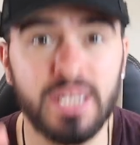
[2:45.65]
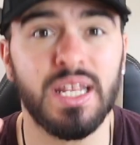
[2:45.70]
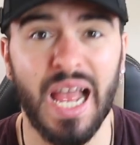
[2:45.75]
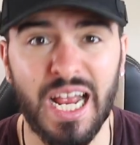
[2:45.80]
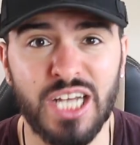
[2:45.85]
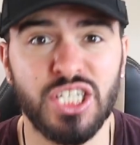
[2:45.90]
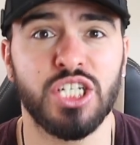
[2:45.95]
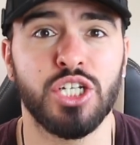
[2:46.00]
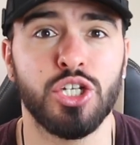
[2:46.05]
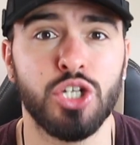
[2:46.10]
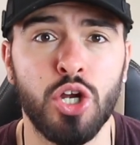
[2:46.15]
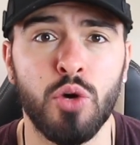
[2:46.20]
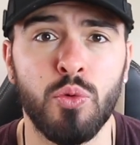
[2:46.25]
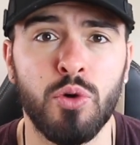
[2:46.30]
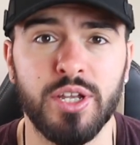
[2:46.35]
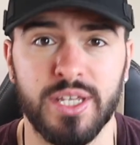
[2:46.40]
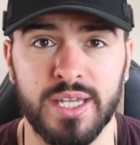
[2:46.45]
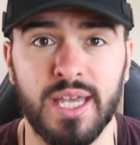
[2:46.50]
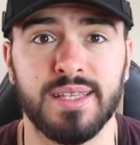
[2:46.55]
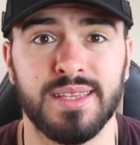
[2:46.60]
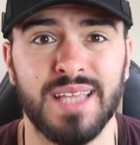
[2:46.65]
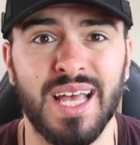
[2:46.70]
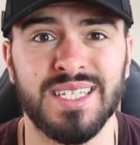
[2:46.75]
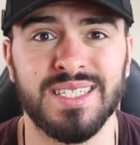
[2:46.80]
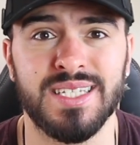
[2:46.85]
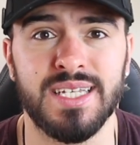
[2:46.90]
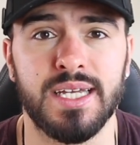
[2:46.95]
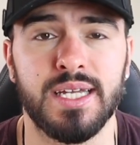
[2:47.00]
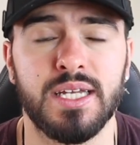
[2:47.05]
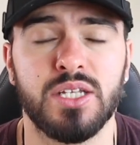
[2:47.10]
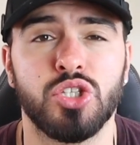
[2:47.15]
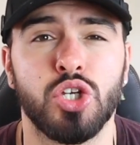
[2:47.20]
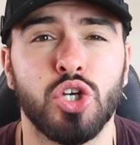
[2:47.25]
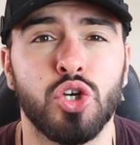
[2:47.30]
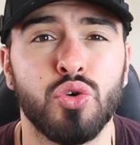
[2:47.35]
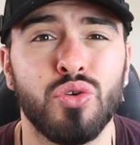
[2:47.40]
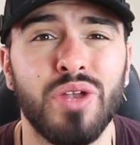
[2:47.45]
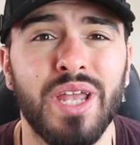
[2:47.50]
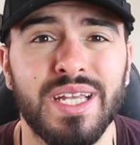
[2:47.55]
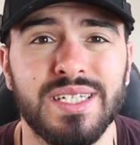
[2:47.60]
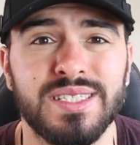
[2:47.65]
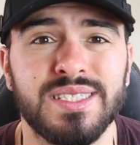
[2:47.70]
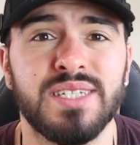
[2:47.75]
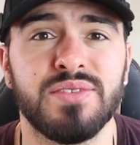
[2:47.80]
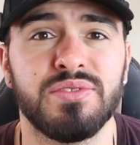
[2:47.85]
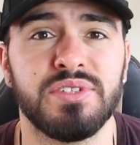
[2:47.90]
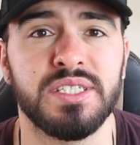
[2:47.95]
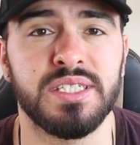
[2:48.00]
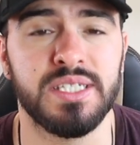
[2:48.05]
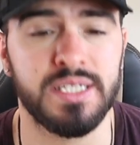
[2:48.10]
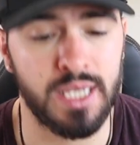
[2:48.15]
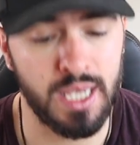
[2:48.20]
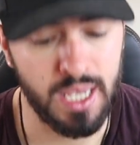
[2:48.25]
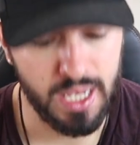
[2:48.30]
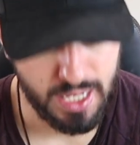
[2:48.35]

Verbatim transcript: Actually, you know what? Yeah, that's it. The creativity.